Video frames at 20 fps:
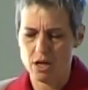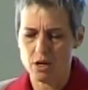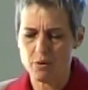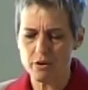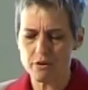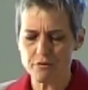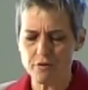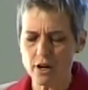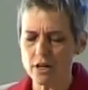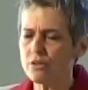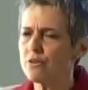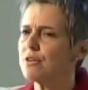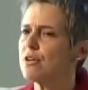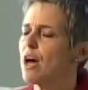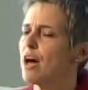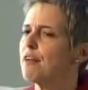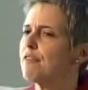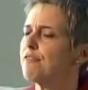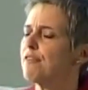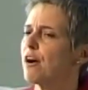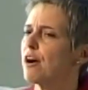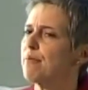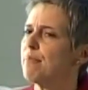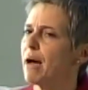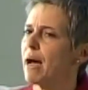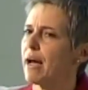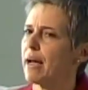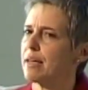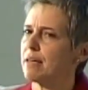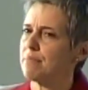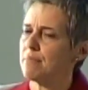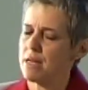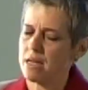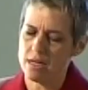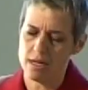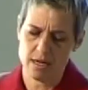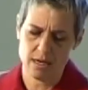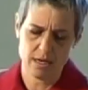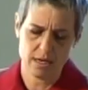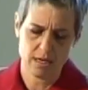who had followed not far behind
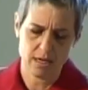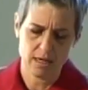me,